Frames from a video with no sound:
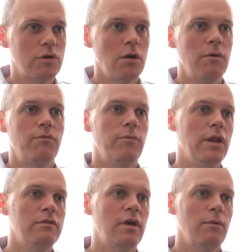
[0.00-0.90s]
come up for
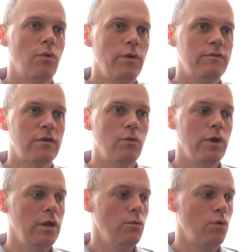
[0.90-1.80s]
Minitab where we say
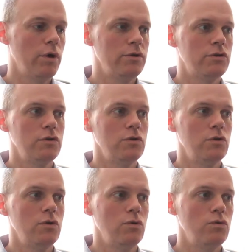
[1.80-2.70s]
we want
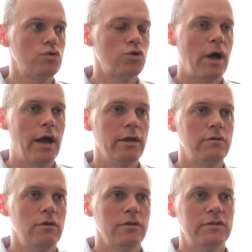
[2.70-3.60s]
to try
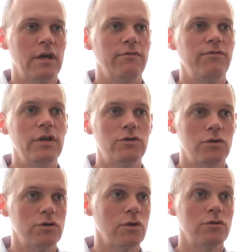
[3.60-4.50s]
a set of
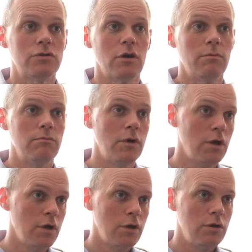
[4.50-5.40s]
features on some
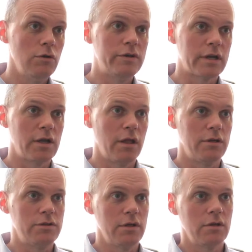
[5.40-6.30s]
new
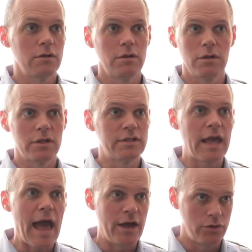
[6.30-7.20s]
technology, let's
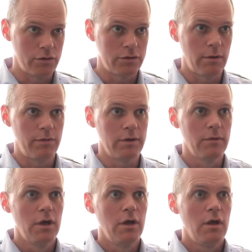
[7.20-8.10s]
say Azure or something.
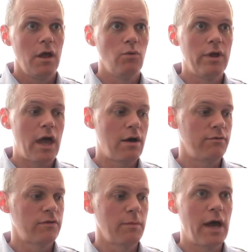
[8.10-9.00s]
And we
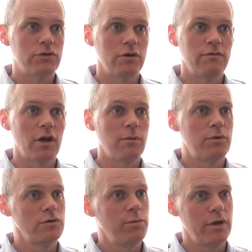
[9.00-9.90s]
have some Azure
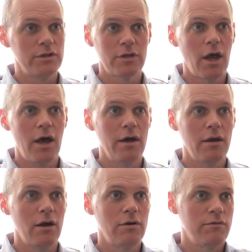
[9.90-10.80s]
developers, but
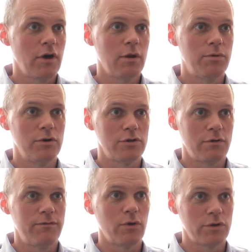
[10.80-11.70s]
inside our developers
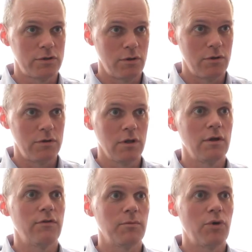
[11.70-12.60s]
are focused on
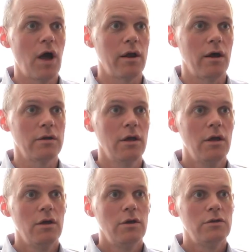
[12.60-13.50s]
delivering product.
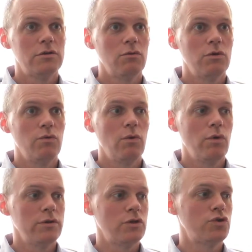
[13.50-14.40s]
So when we
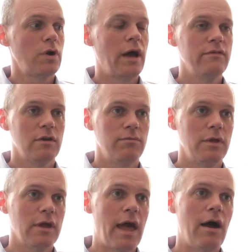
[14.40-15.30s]
want to try
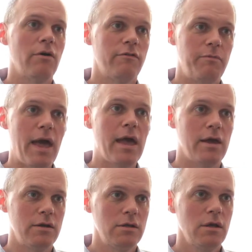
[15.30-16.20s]
something out of
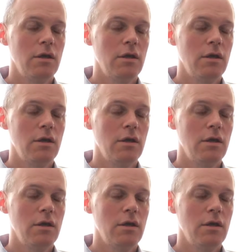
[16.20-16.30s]
band,